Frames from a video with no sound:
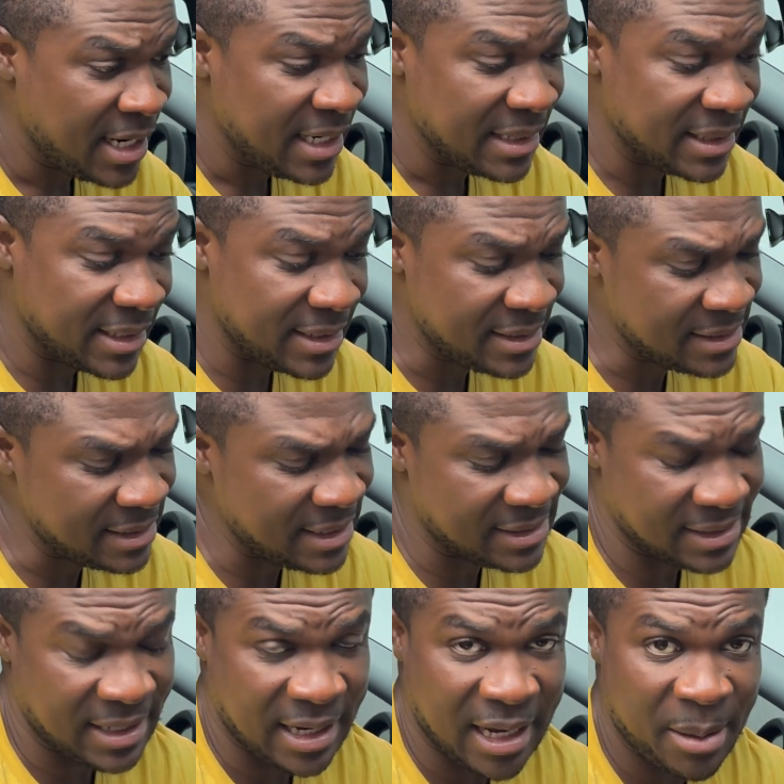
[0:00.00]
This is
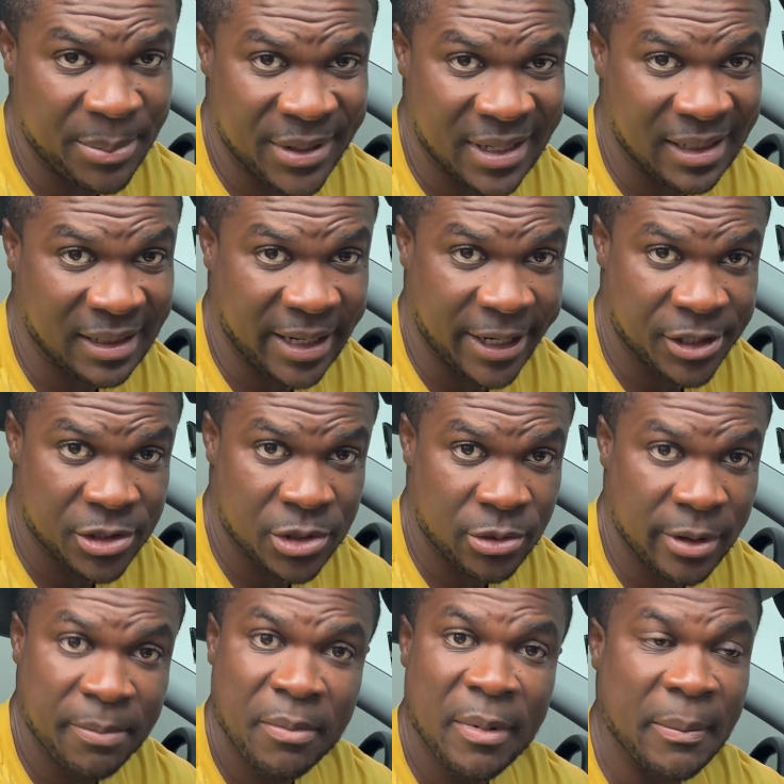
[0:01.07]
an ambient light
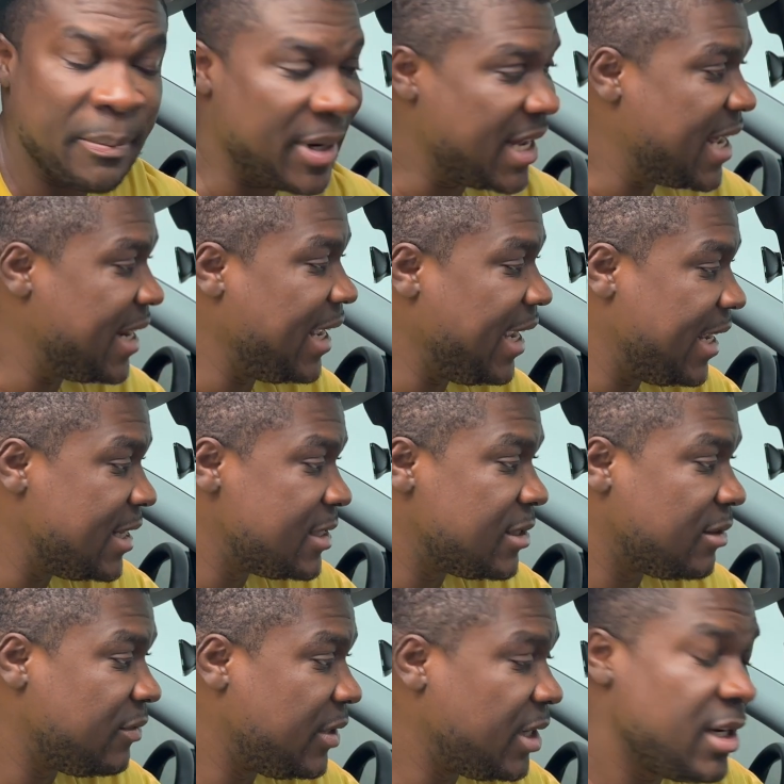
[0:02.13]
strip. By the ends
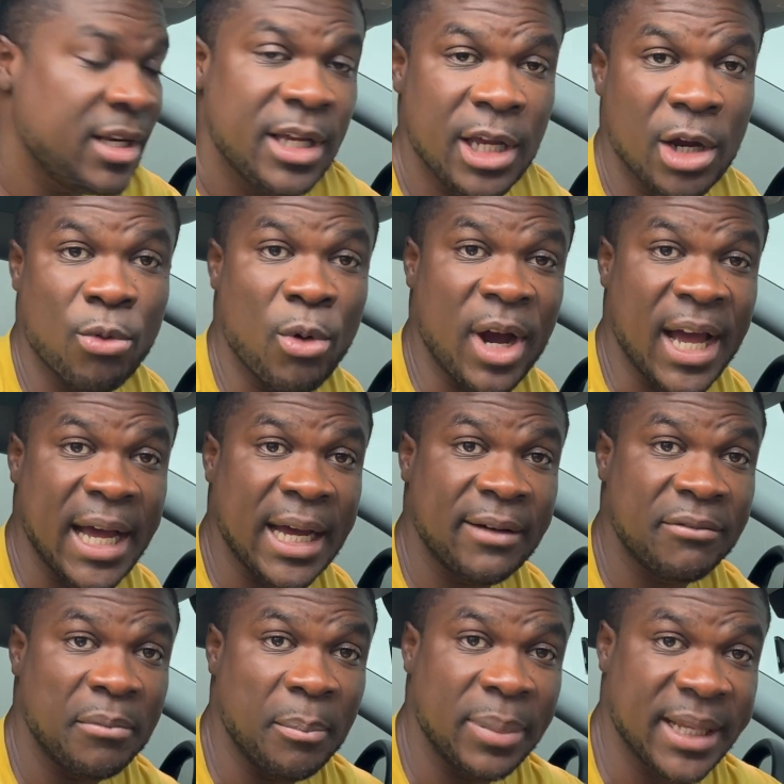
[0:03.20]
of it, it will
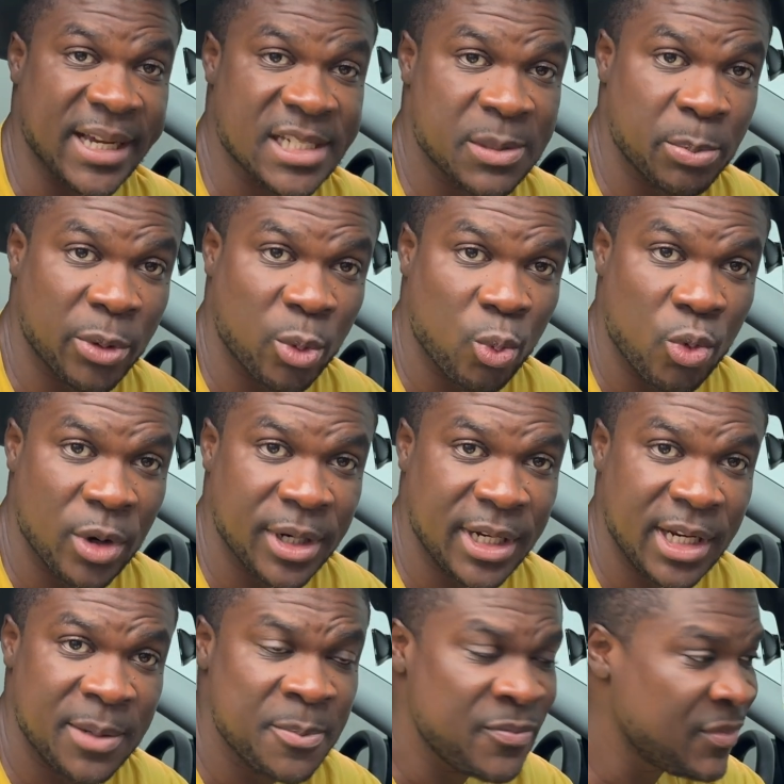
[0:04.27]
have blind spot
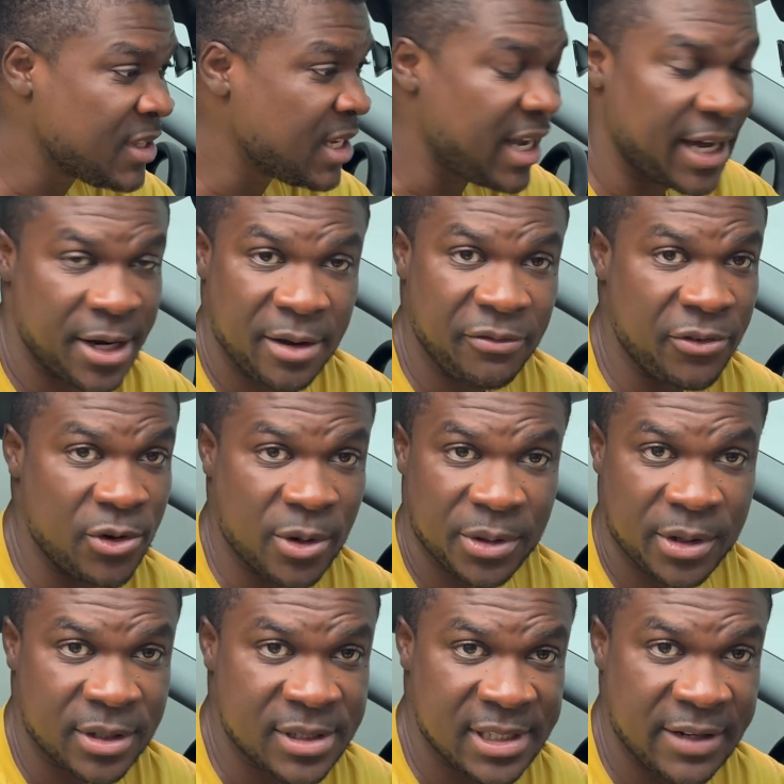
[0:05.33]
warning and a few
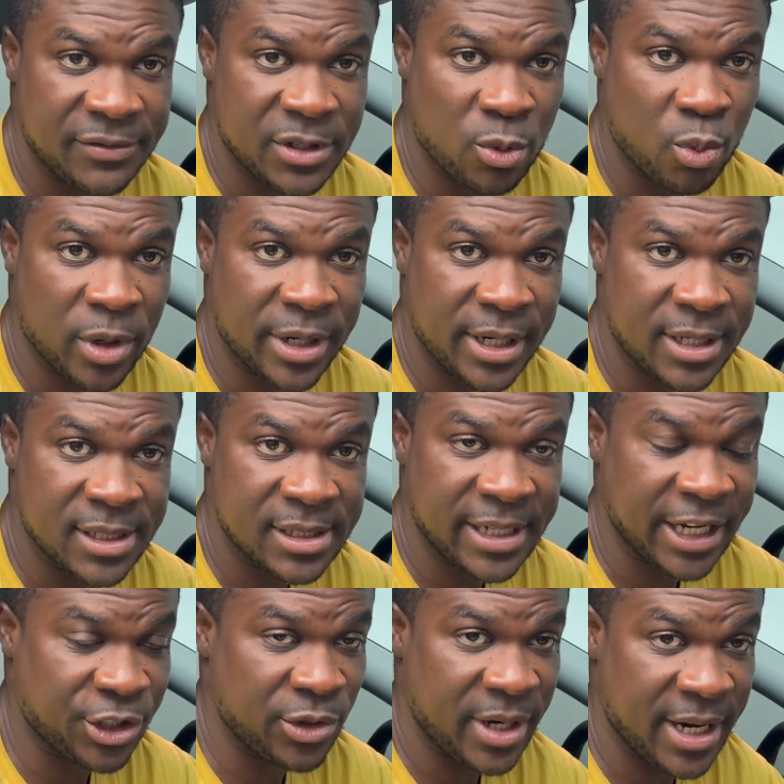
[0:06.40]
other safety warnings
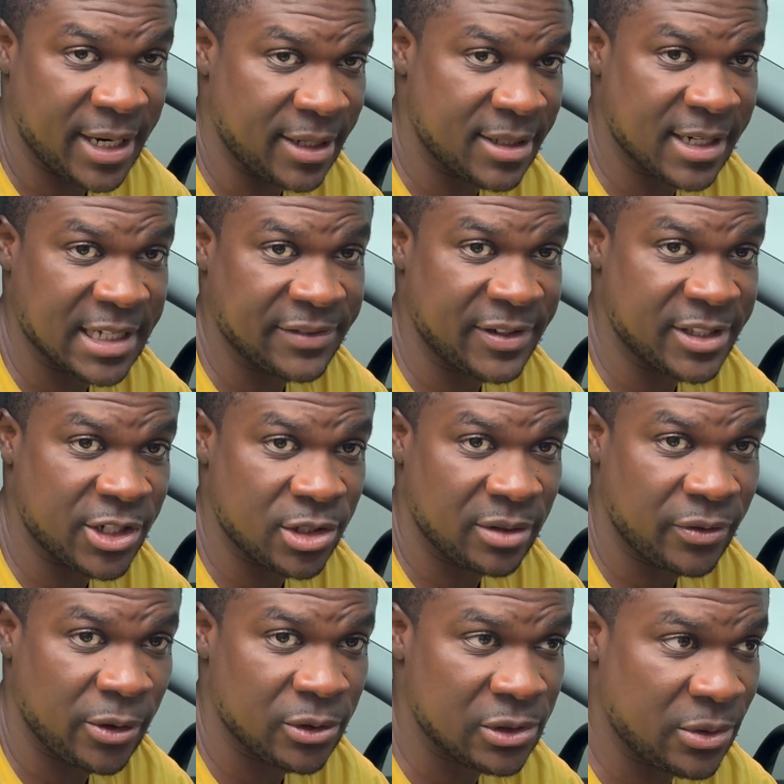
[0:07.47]
that you can take advantage of
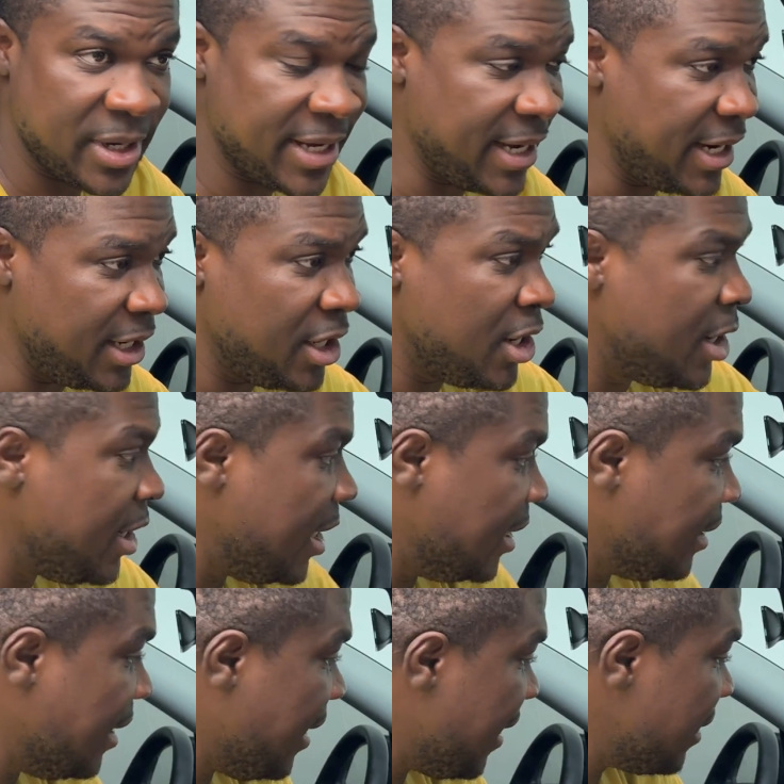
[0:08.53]
also. Again, in
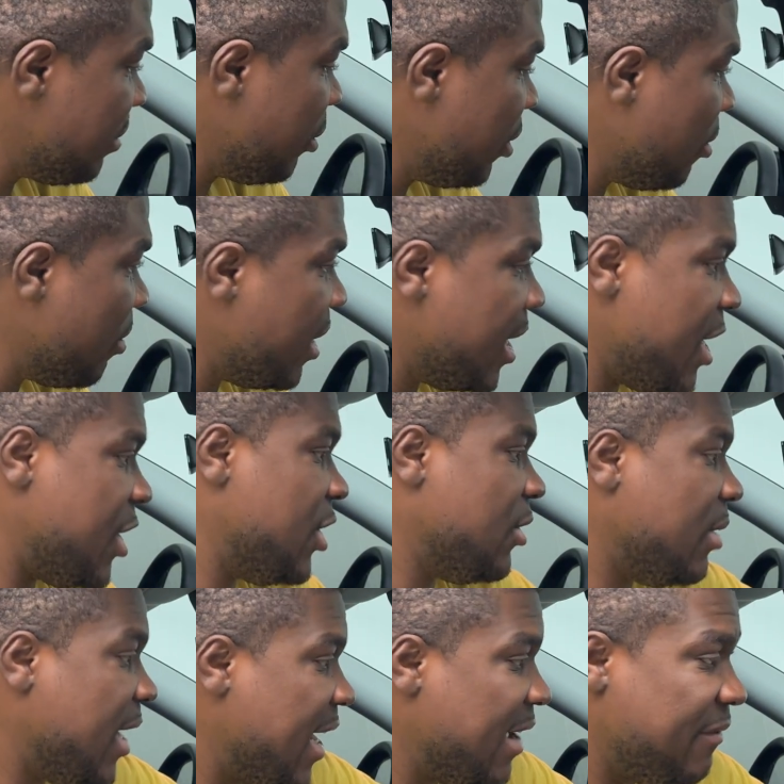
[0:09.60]
the legacy Model Y, you
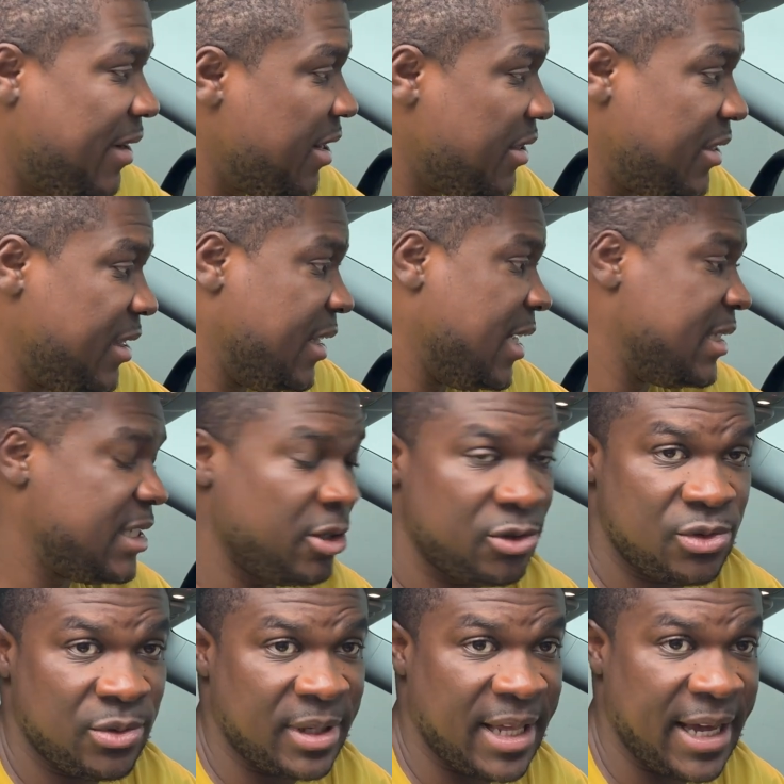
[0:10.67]
don't have anything that tells
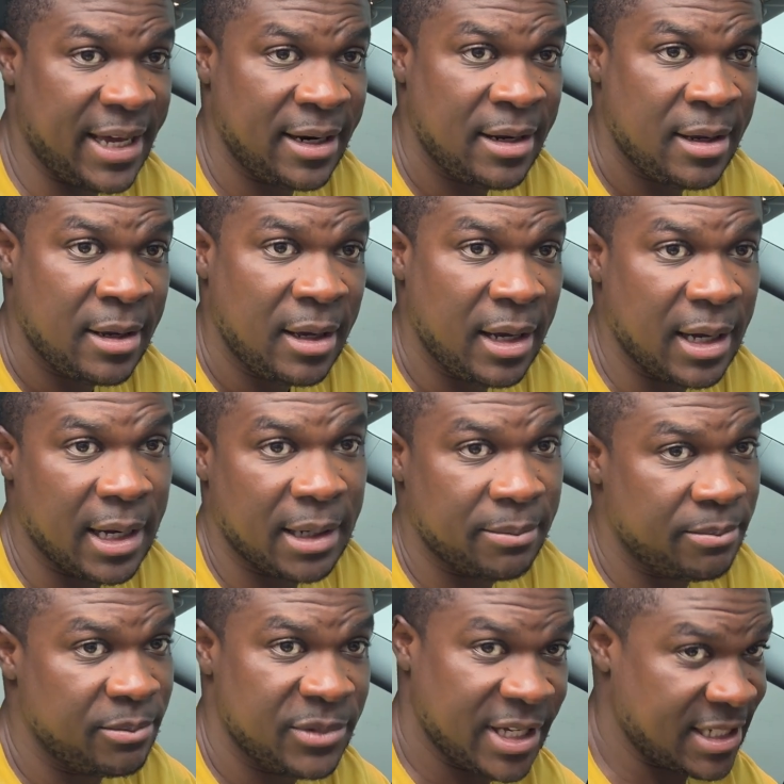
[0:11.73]
you that. Um,
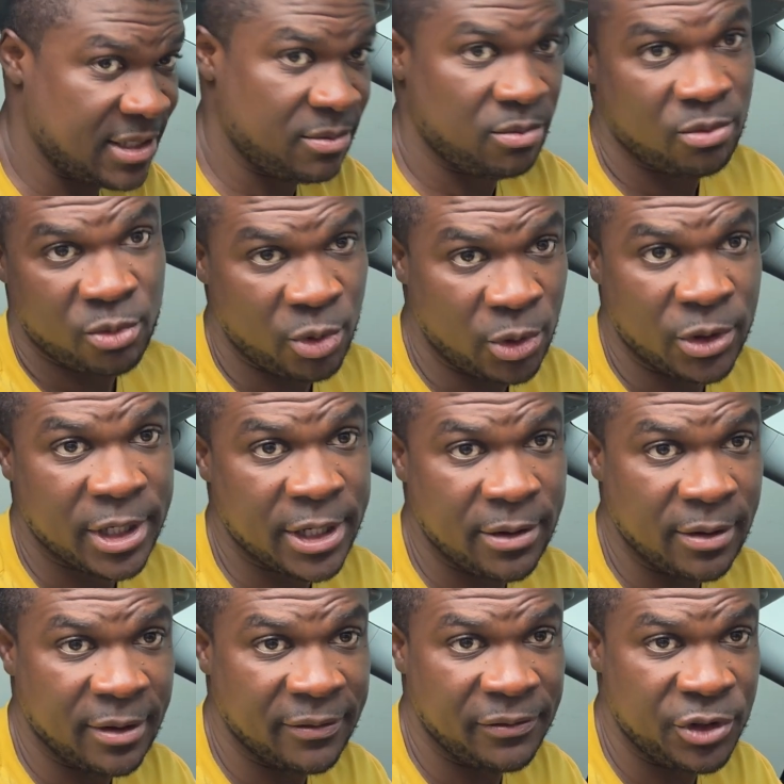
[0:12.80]
that's
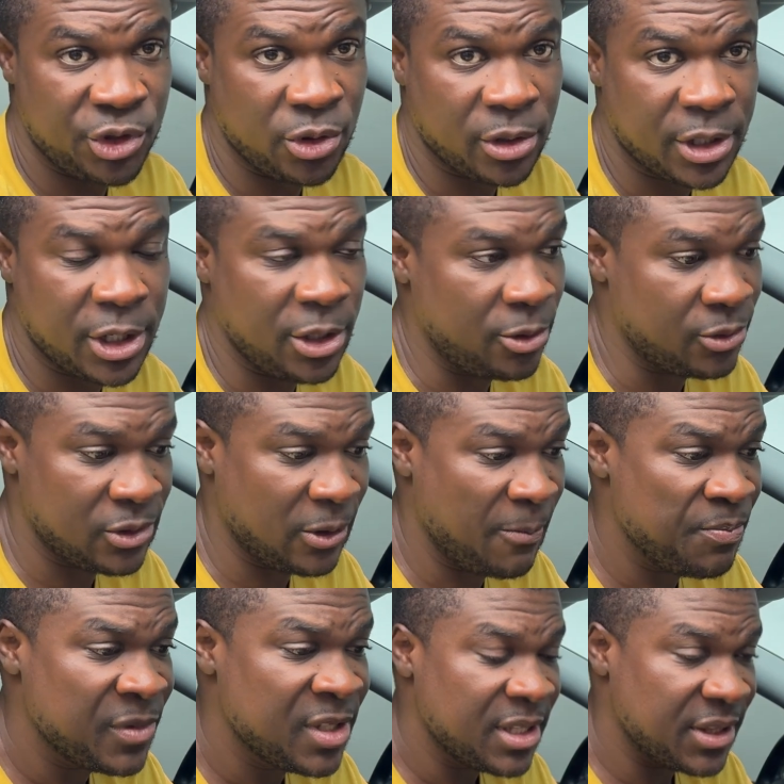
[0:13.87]
a visual cue. So
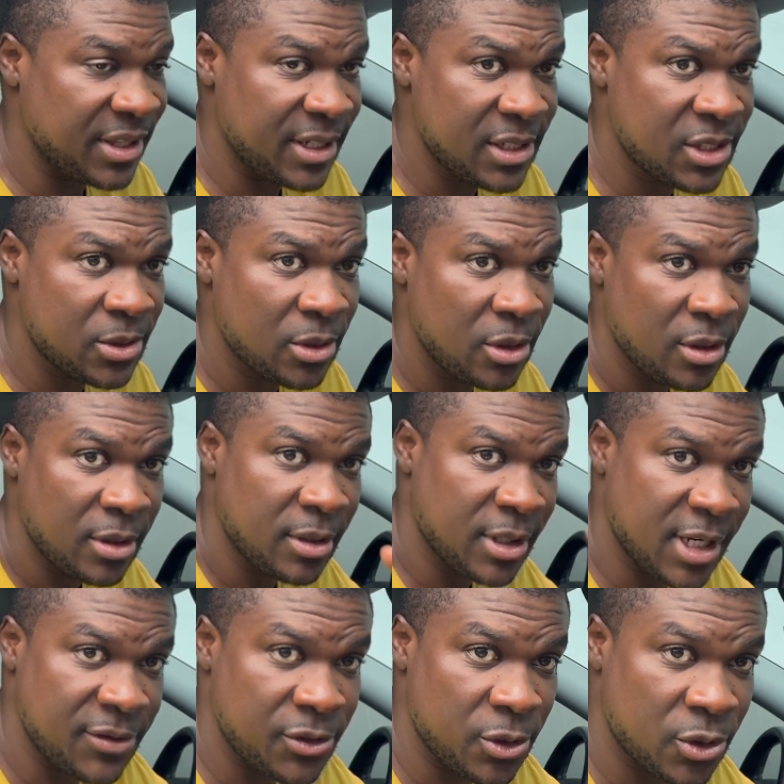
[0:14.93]
this
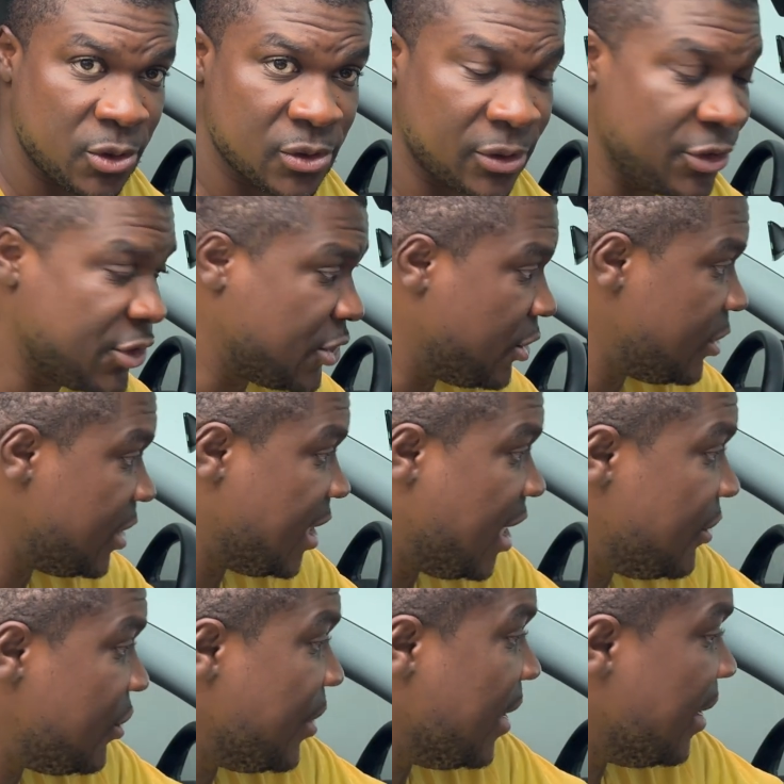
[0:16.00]
gives you two solutions. It gives you